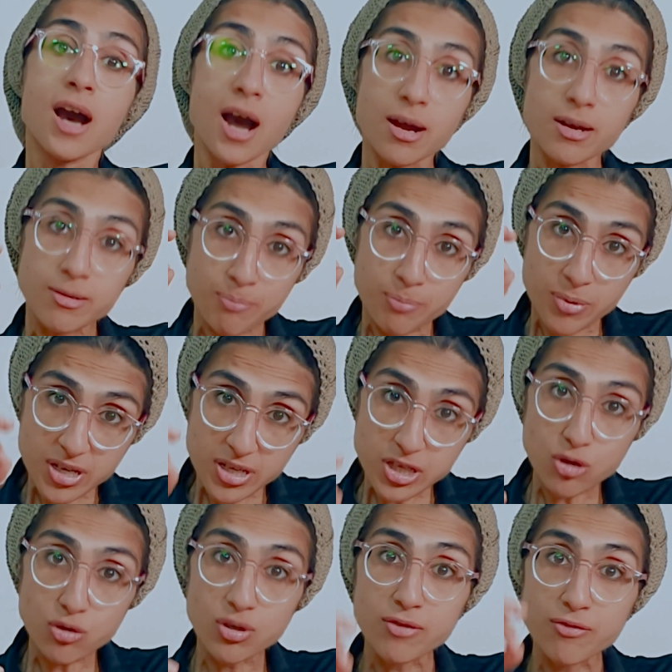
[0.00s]
a
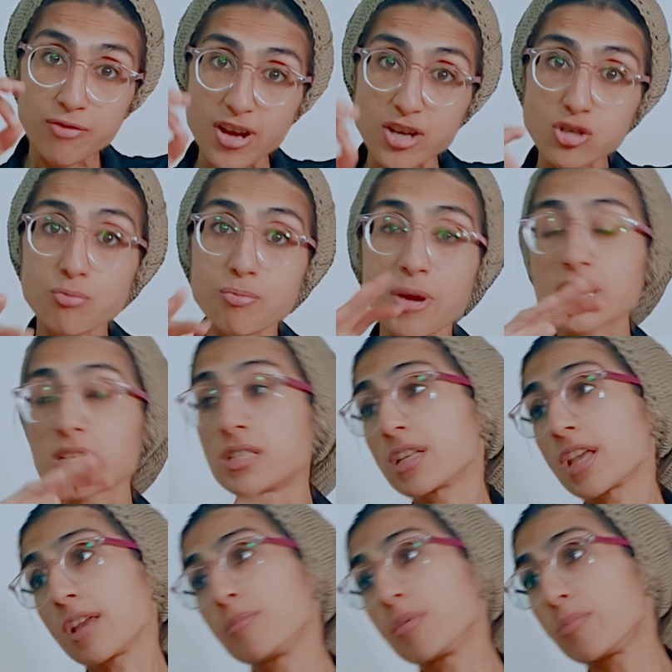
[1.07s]
particular fracture pattern
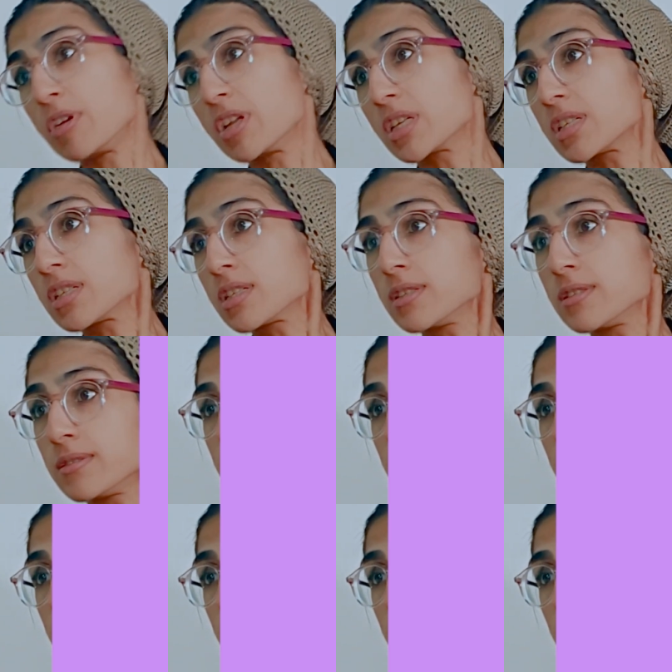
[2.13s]
can be predicted.